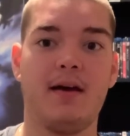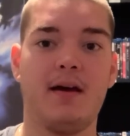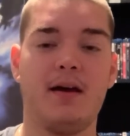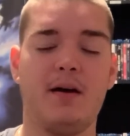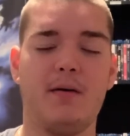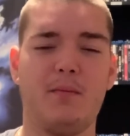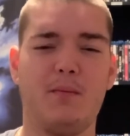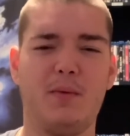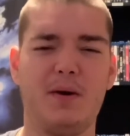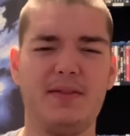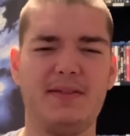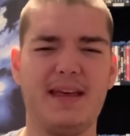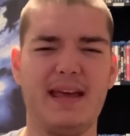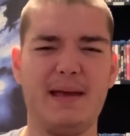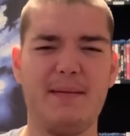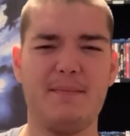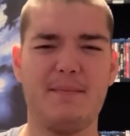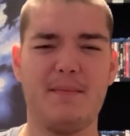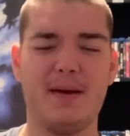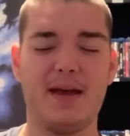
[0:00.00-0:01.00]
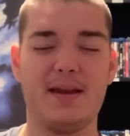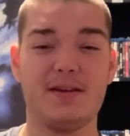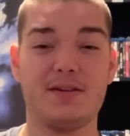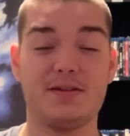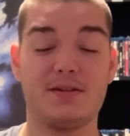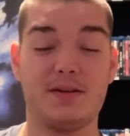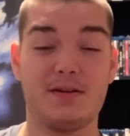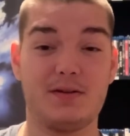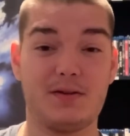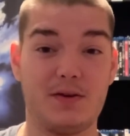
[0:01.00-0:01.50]
what they
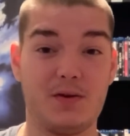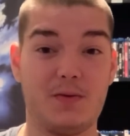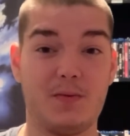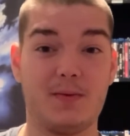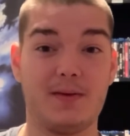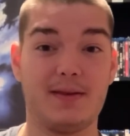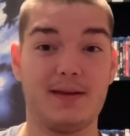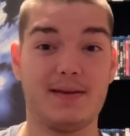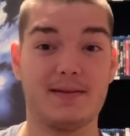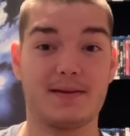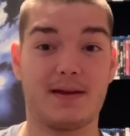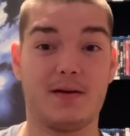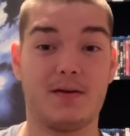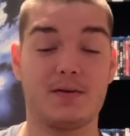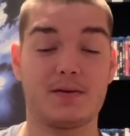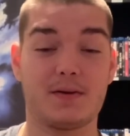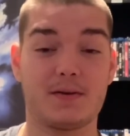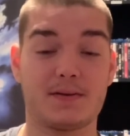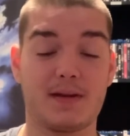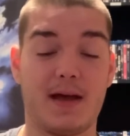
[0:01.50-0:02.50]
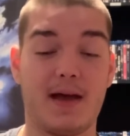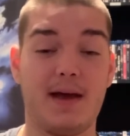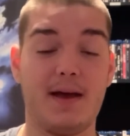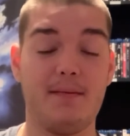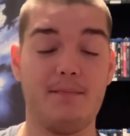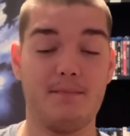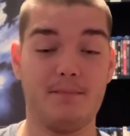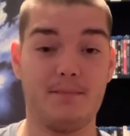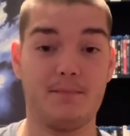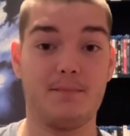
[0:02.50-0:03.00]
managed to do with these characters,
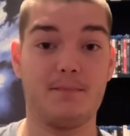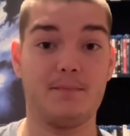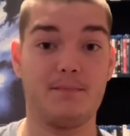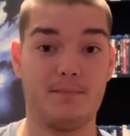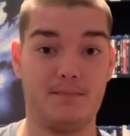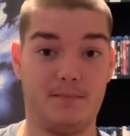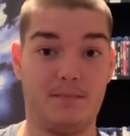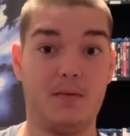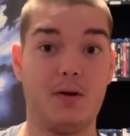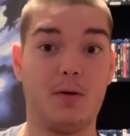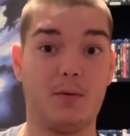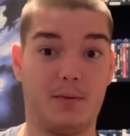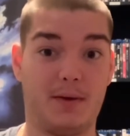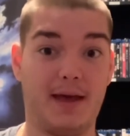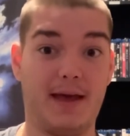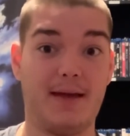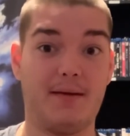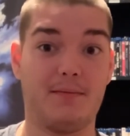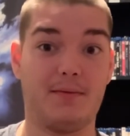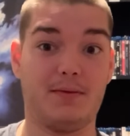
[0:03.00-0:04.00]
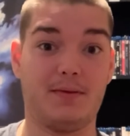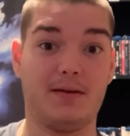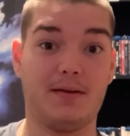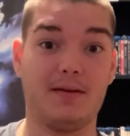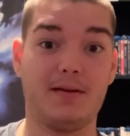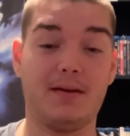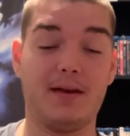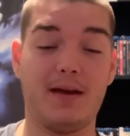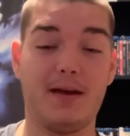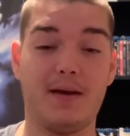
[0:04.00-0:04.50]
I'm okay with
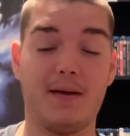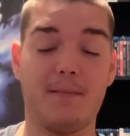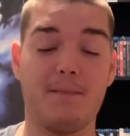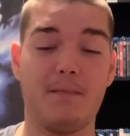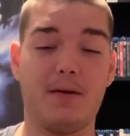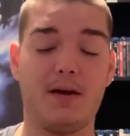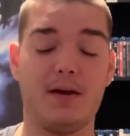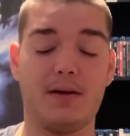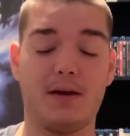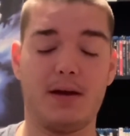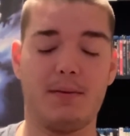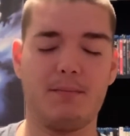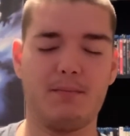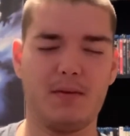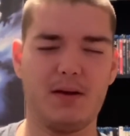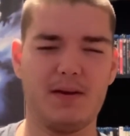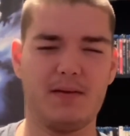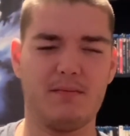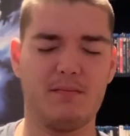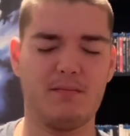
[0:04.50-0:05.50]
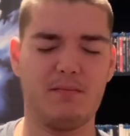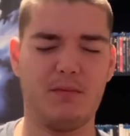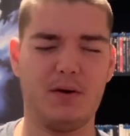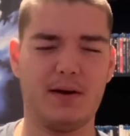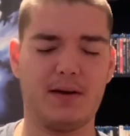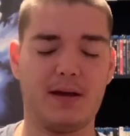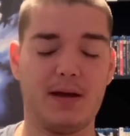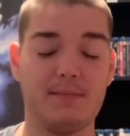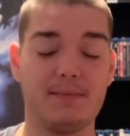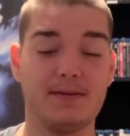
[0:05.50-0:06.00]
it. When
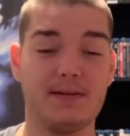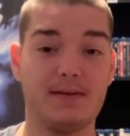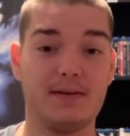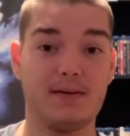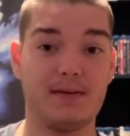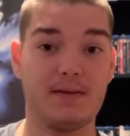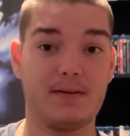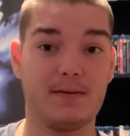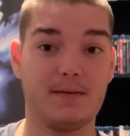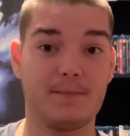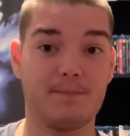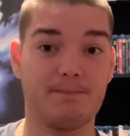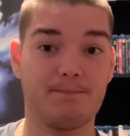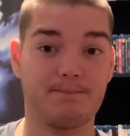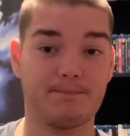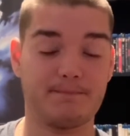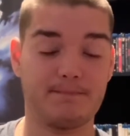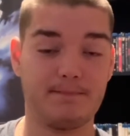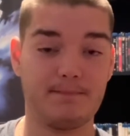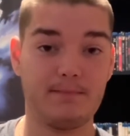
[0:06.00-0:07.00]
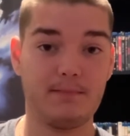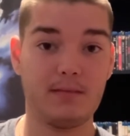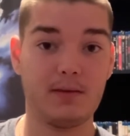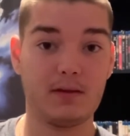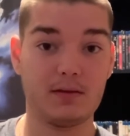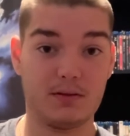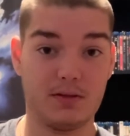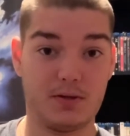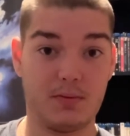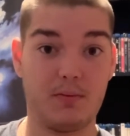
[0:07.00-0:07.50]
it comes to the
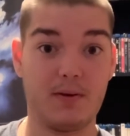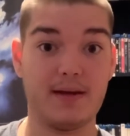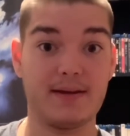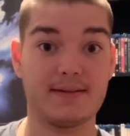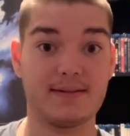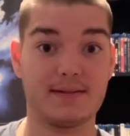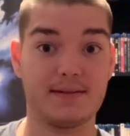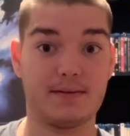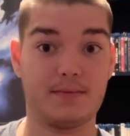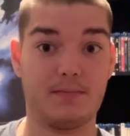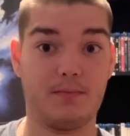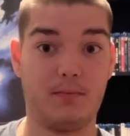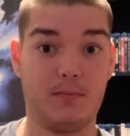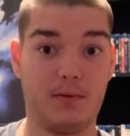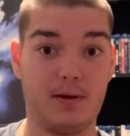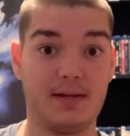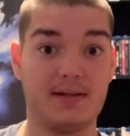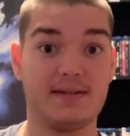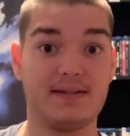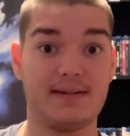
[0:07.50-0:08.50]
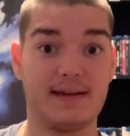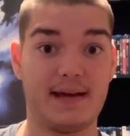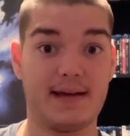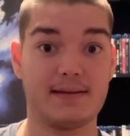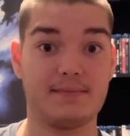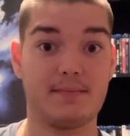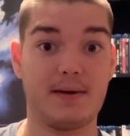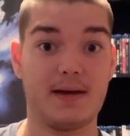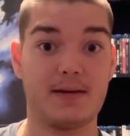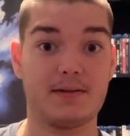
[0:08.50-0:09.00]
twist with
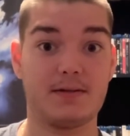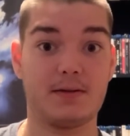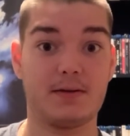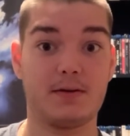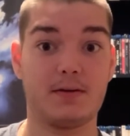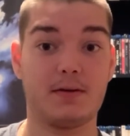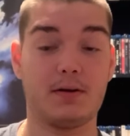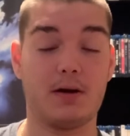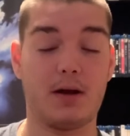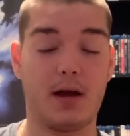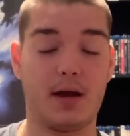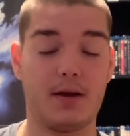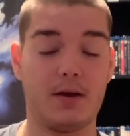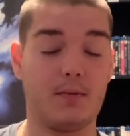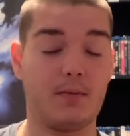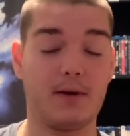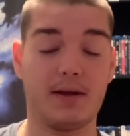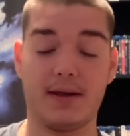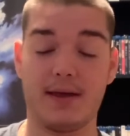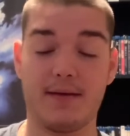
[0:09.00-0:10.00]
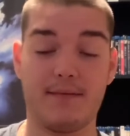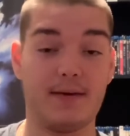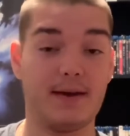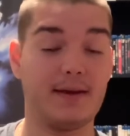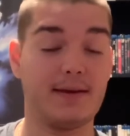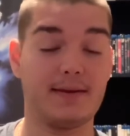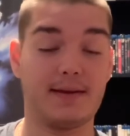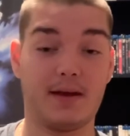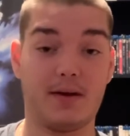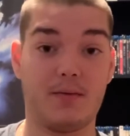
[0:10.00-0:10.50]
Taskmaster, I don't want to give
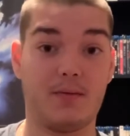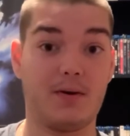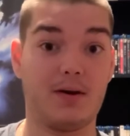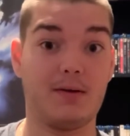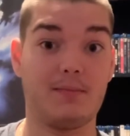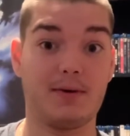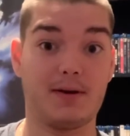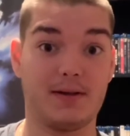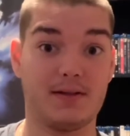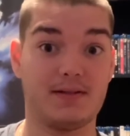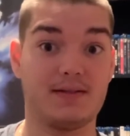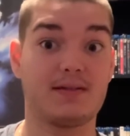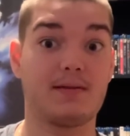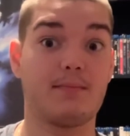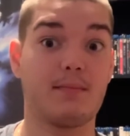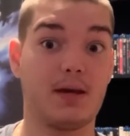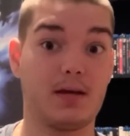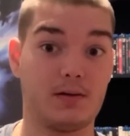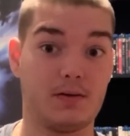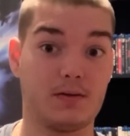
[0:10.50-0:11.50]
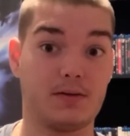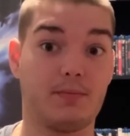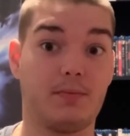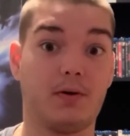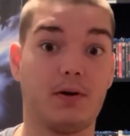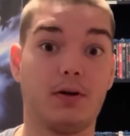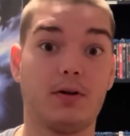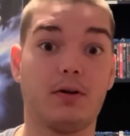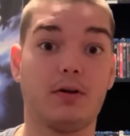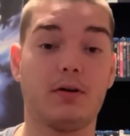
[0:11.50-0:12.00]
anything away because it's a major
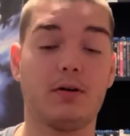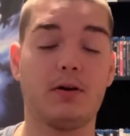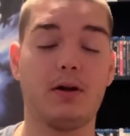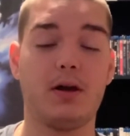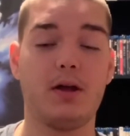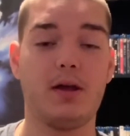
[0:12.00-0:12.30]
spoiler.